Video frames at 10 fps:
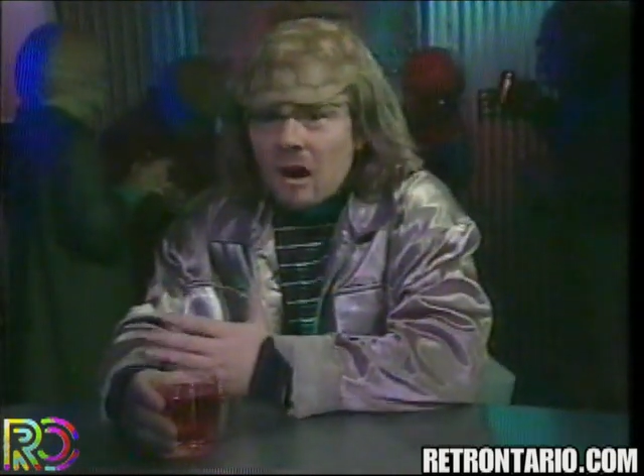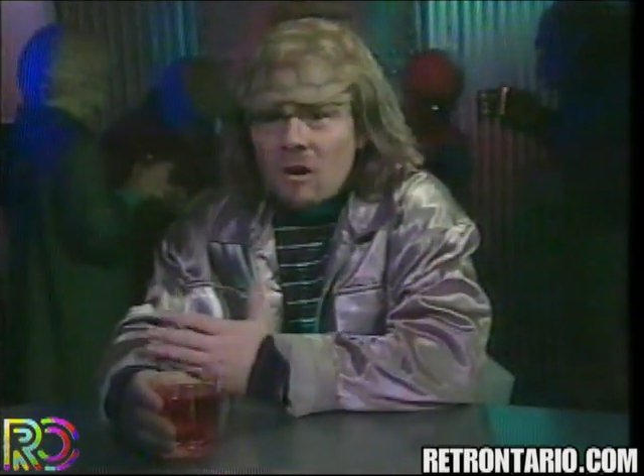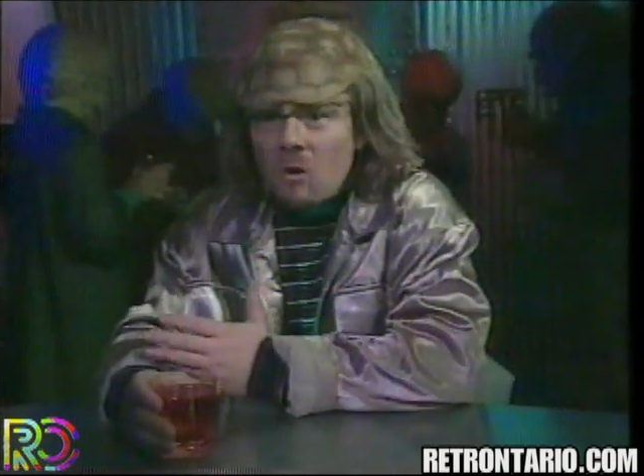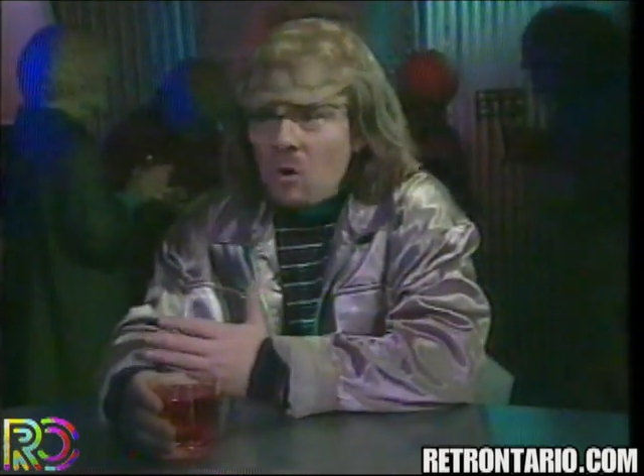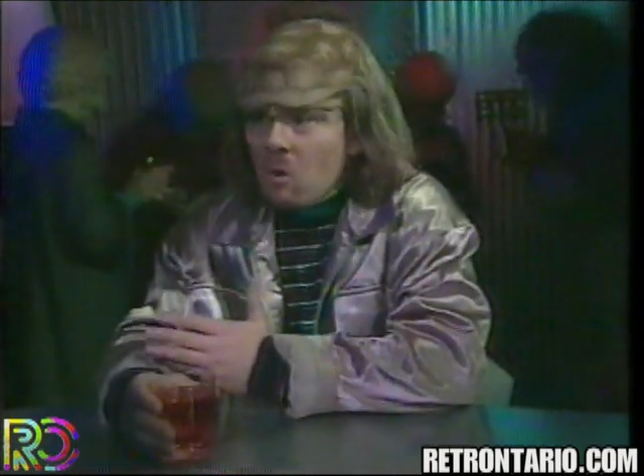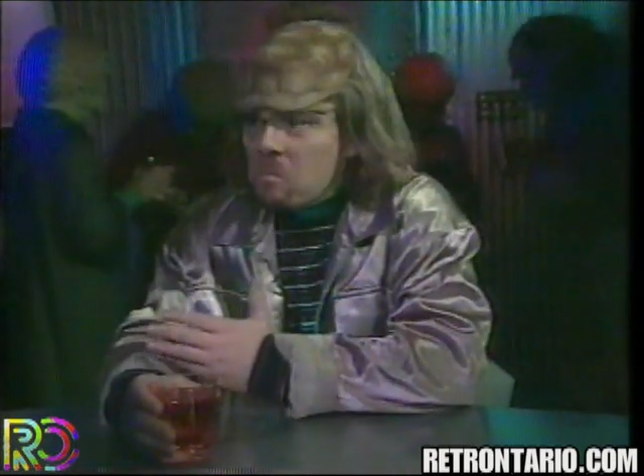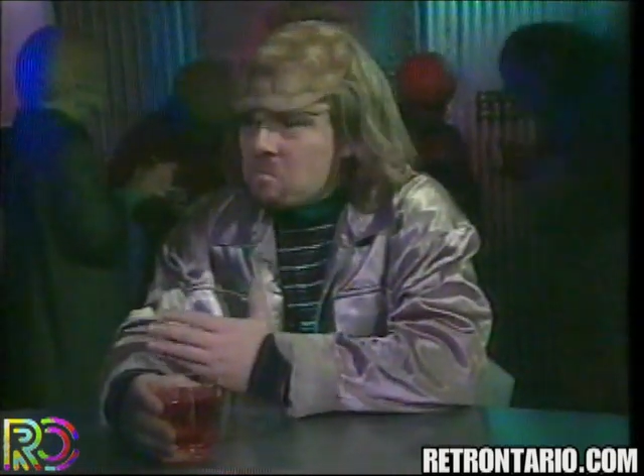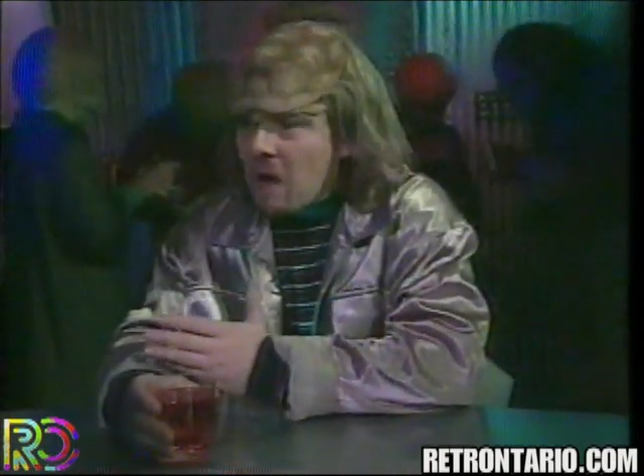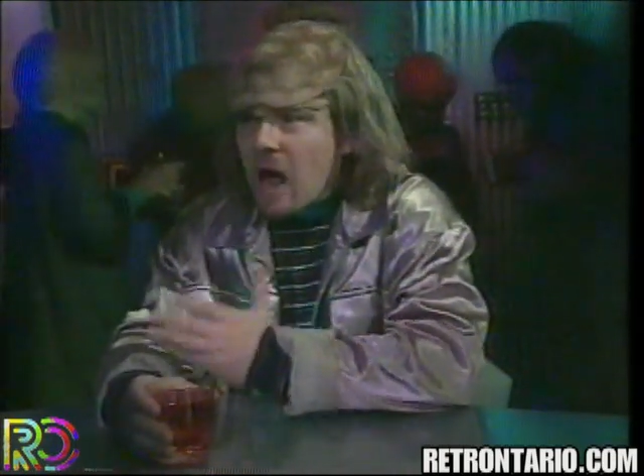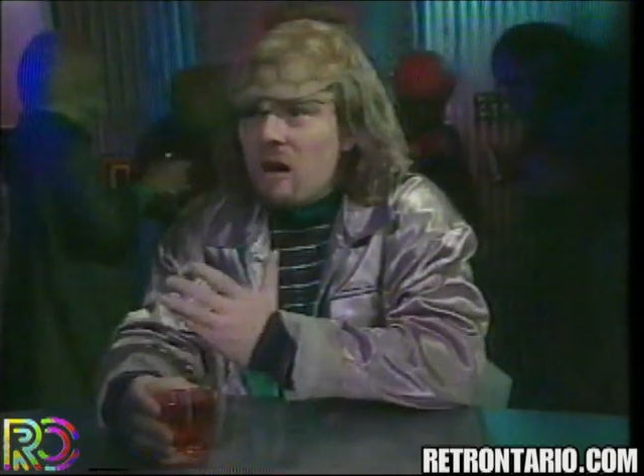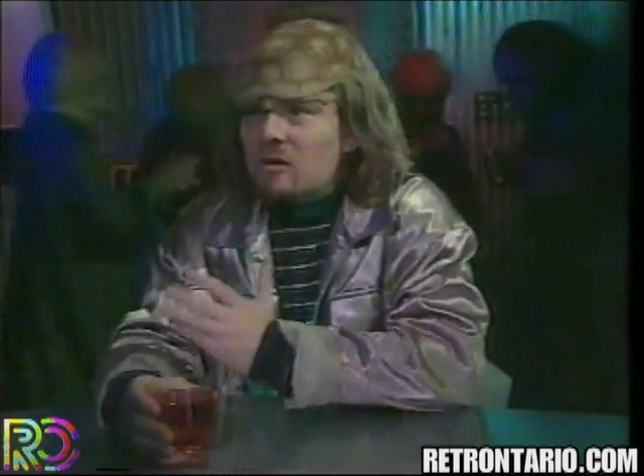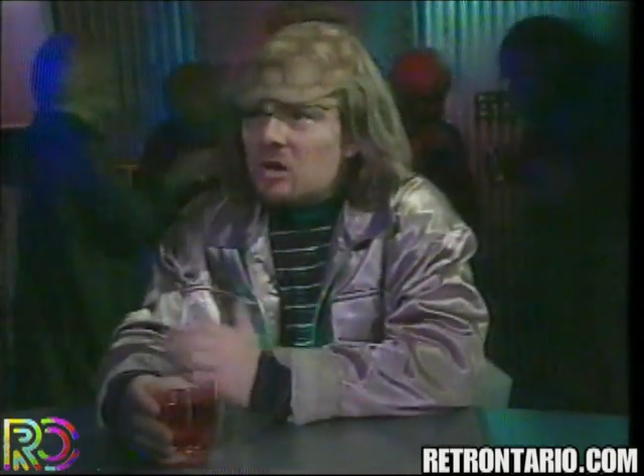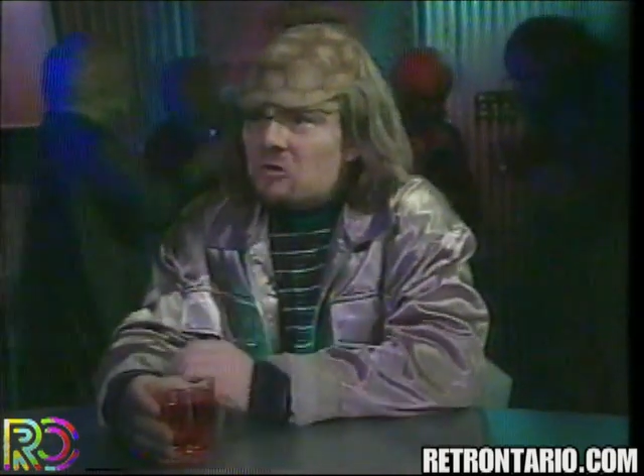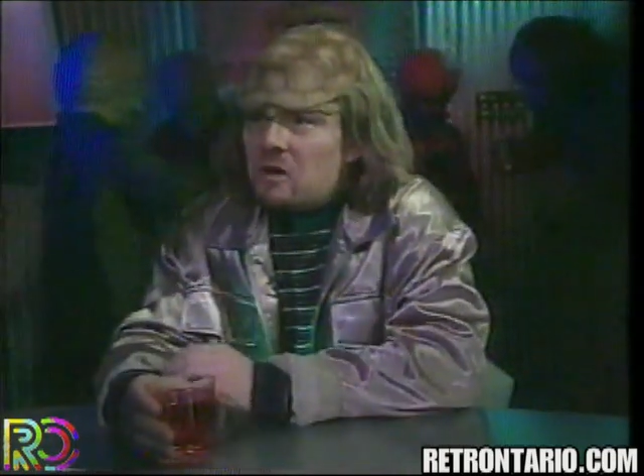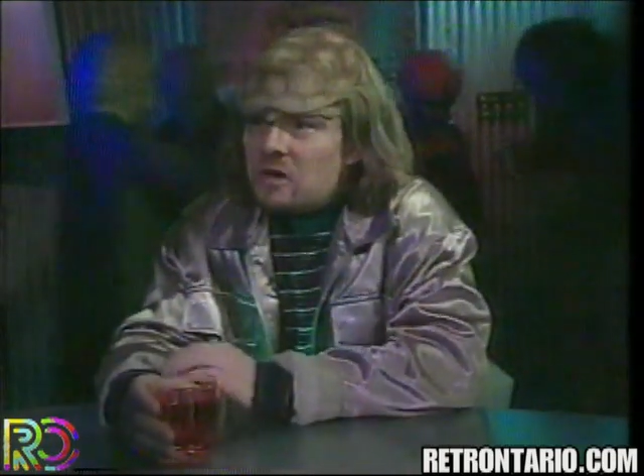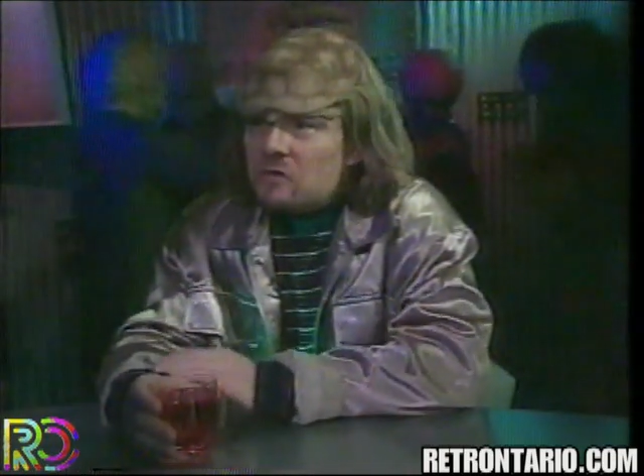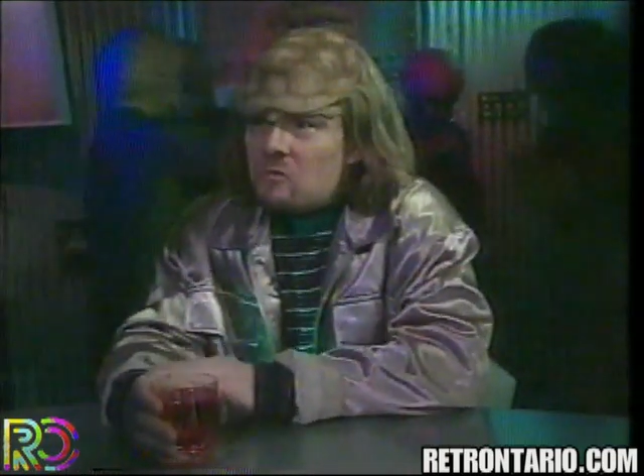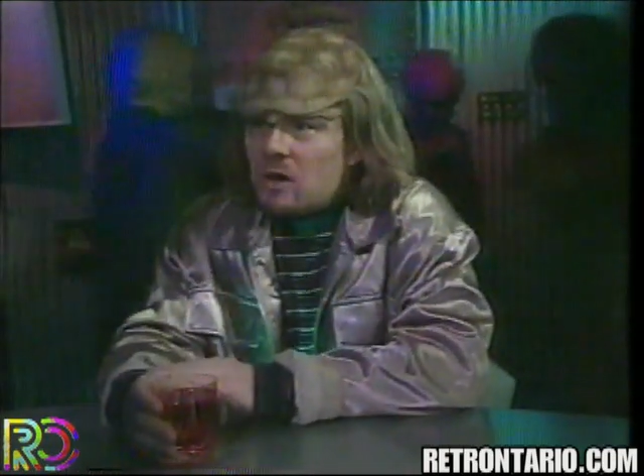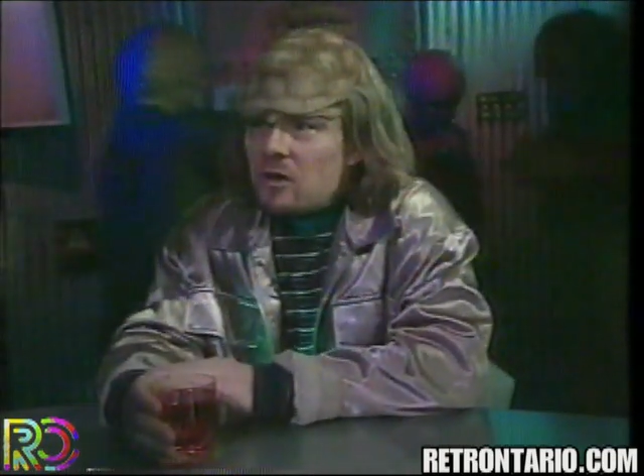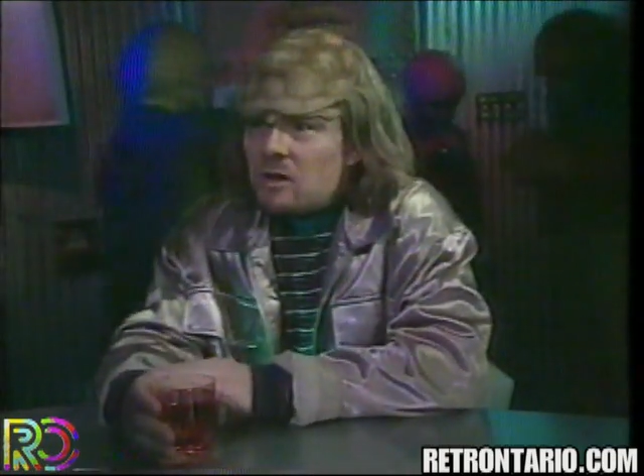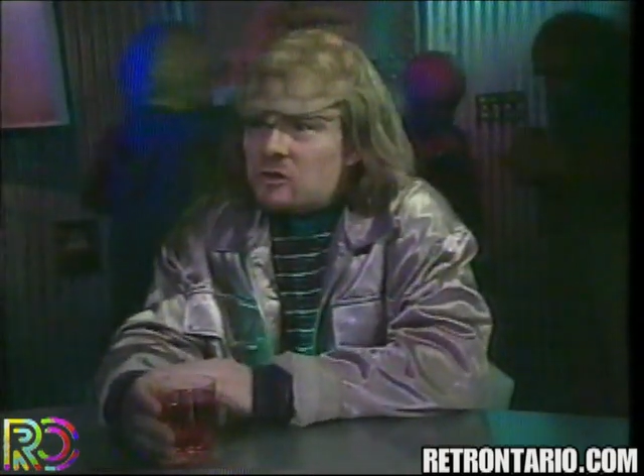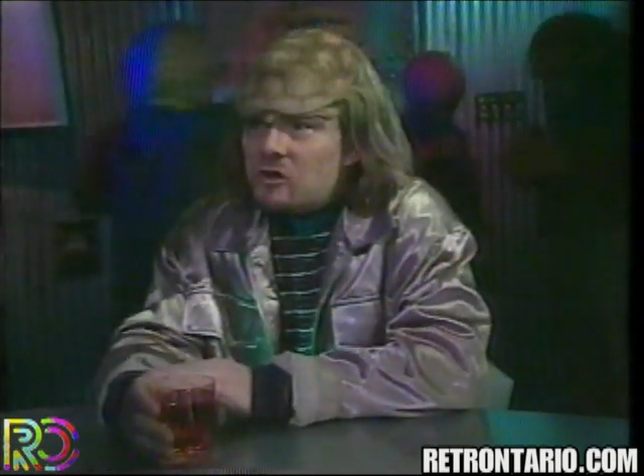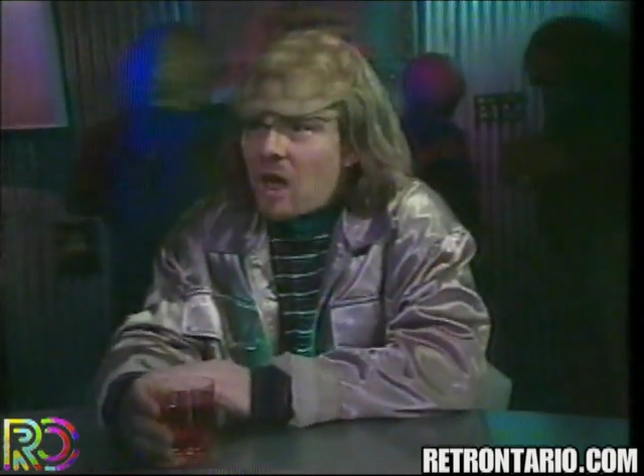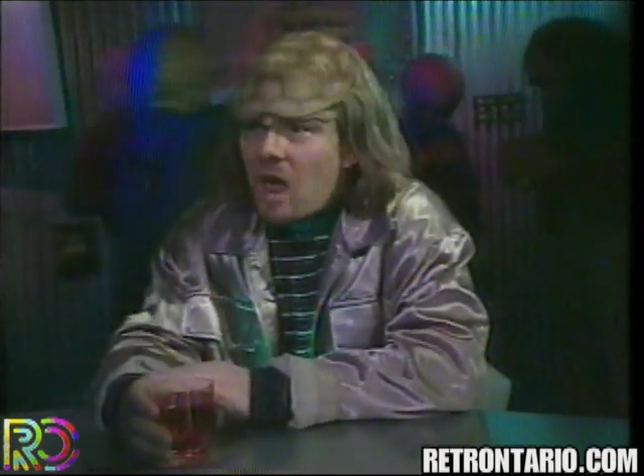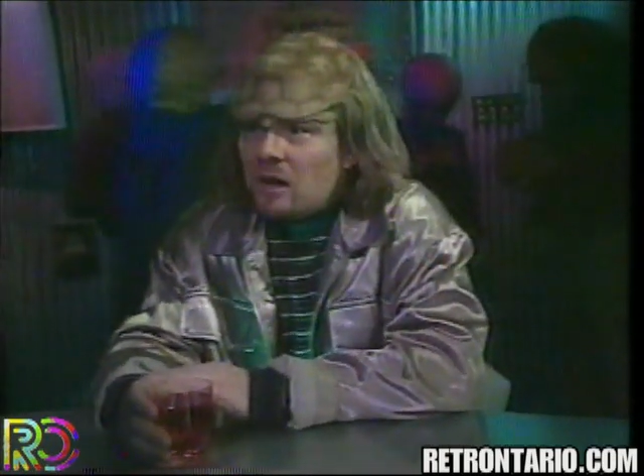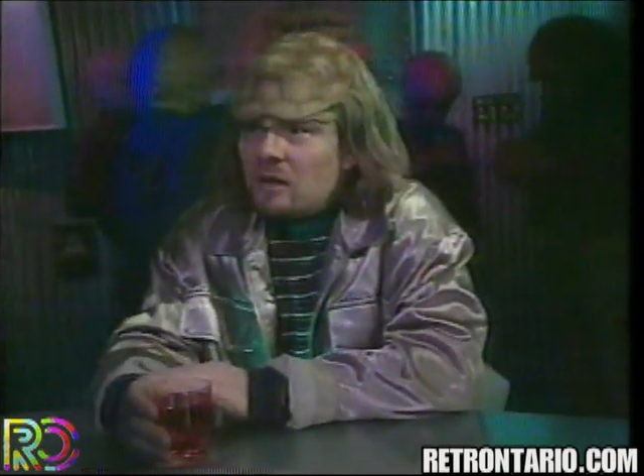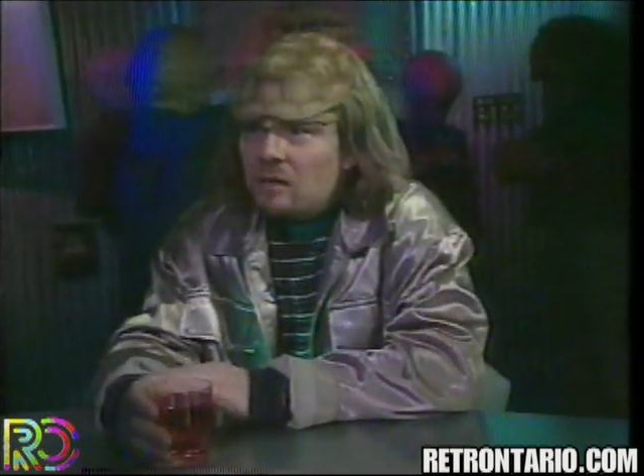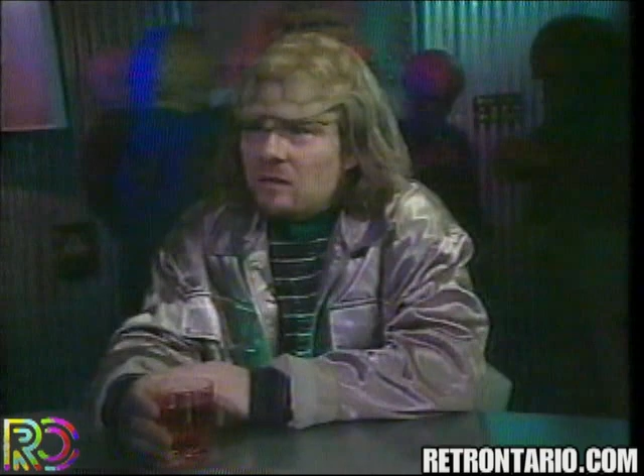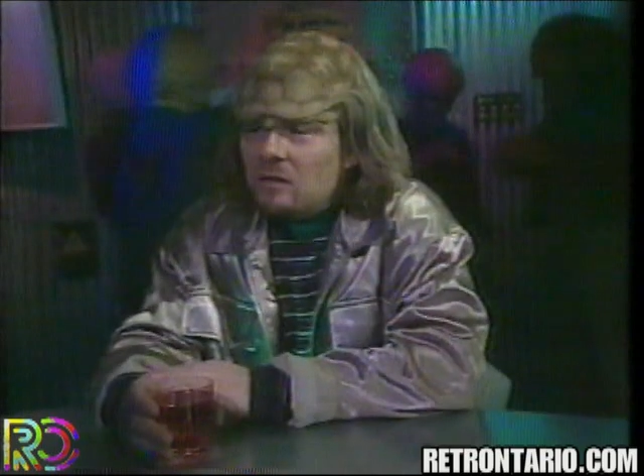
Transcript: our whole power grid is run on shag.